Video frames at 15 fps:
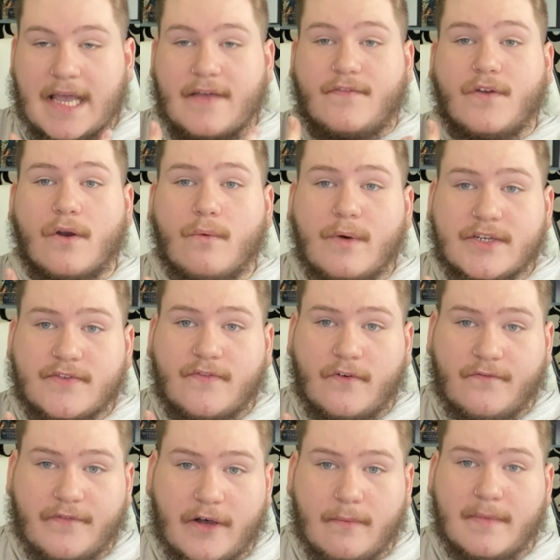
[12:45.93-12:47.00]
if your wish
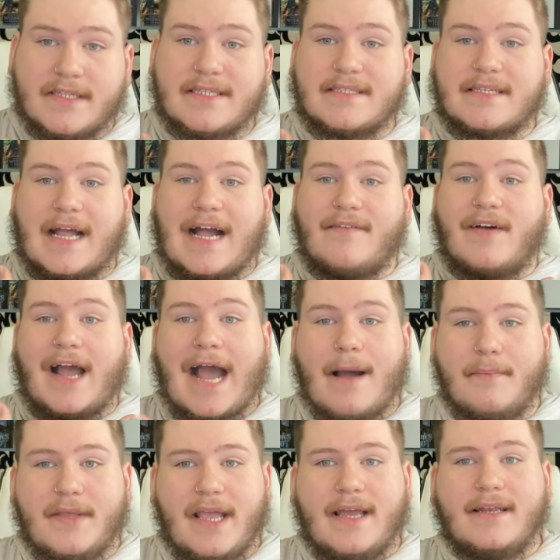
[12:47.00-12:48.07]
fulfillment is to have a
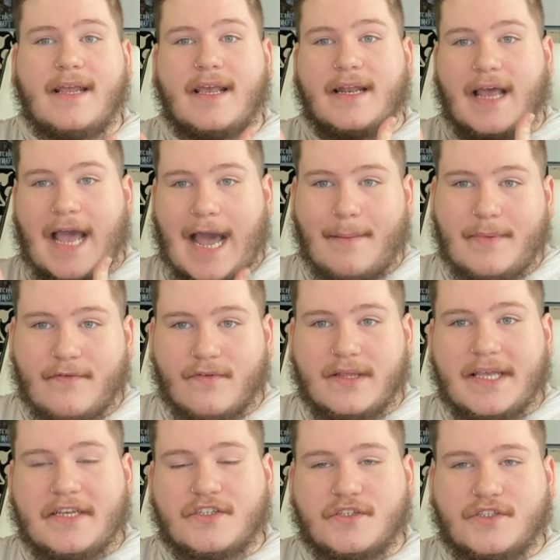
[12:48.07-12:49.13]
happy ending and a happy
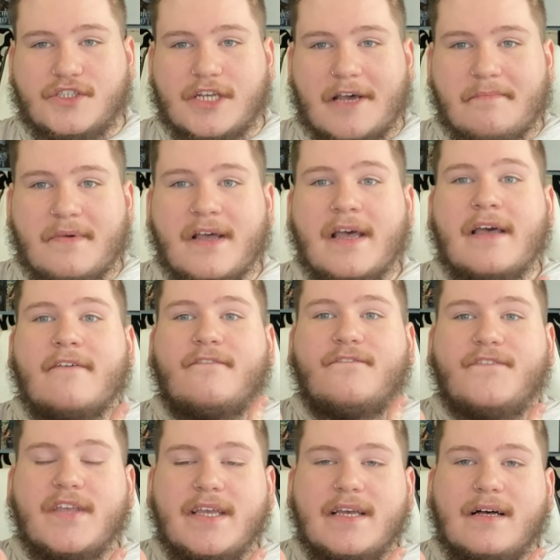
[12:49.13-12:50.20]
relationship,
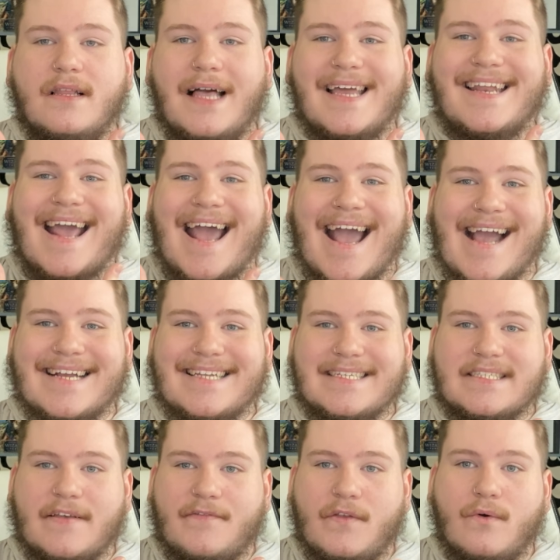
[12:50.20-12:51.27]
feel and act
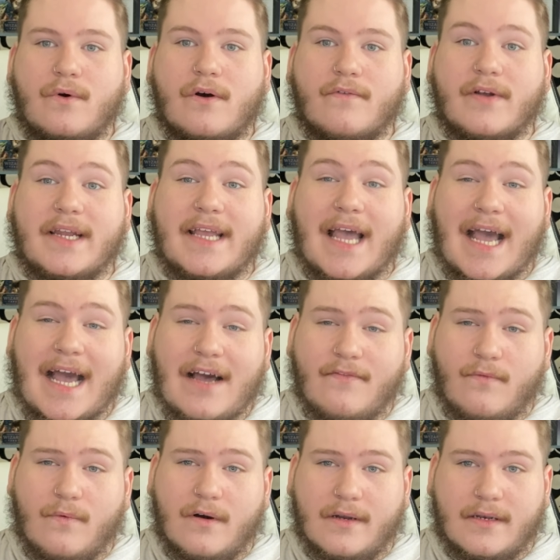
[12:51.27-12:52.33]
as if you already
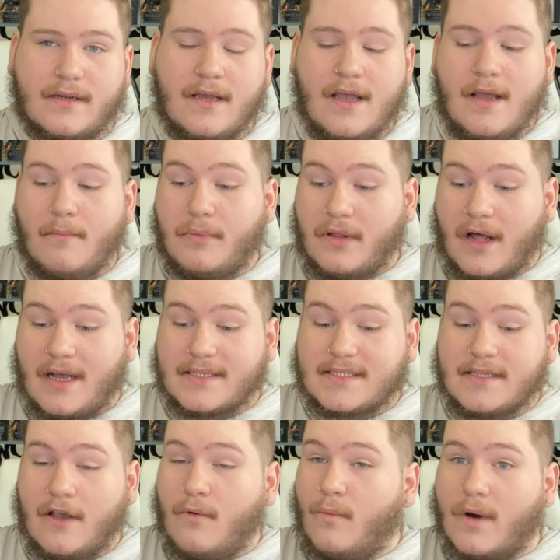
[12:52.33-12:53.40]
have one.
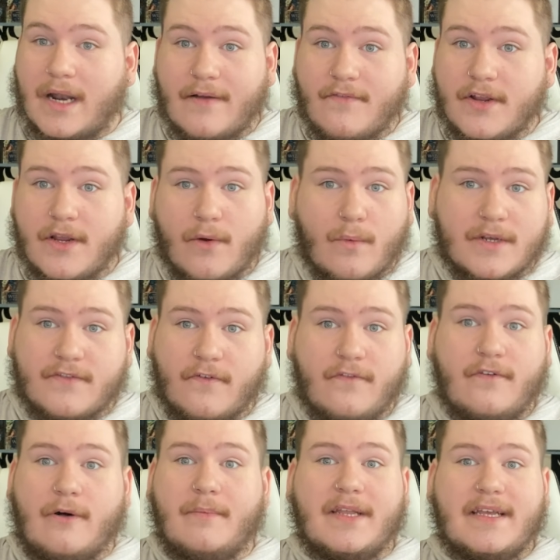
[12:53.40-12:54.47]
Plus, whatever your wish
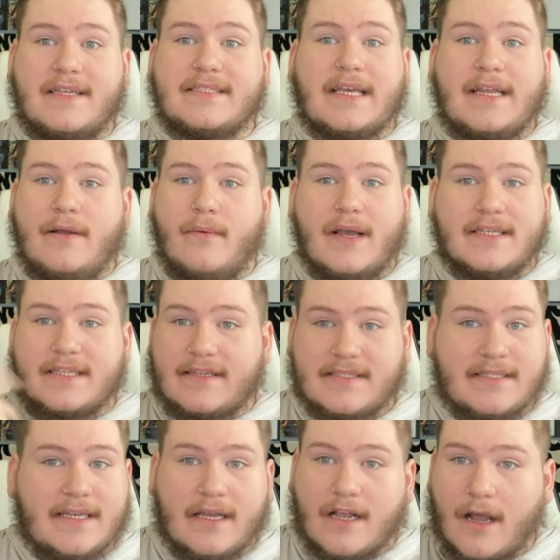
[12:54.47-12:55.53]
fulfillment is anyways, I
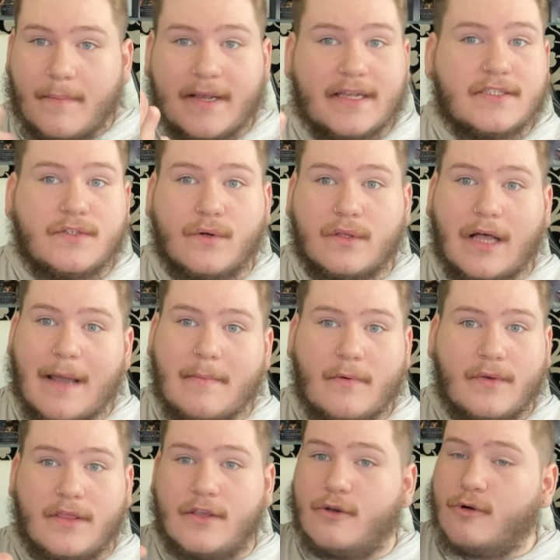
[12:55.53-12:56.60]
see it coming into alignment
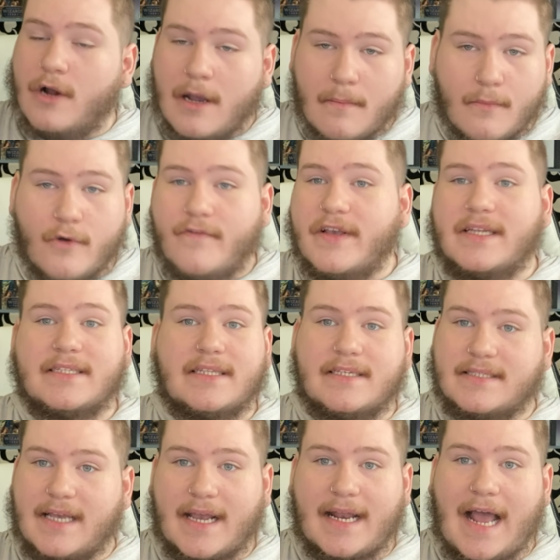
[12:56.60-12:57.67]
with you moving into the
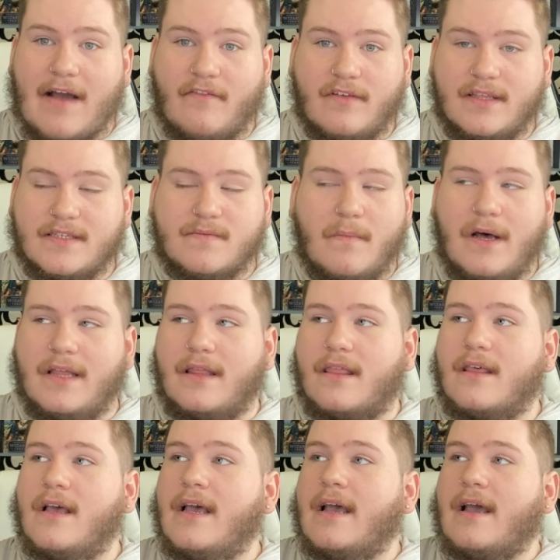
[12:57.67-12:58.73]
second half of this month.
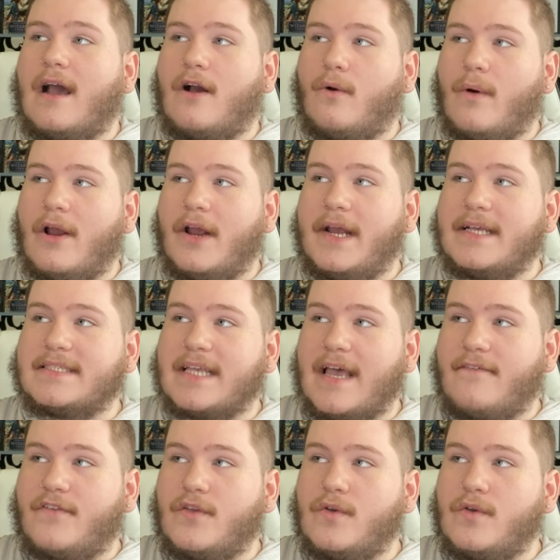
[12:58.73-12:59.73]
Aquarius, if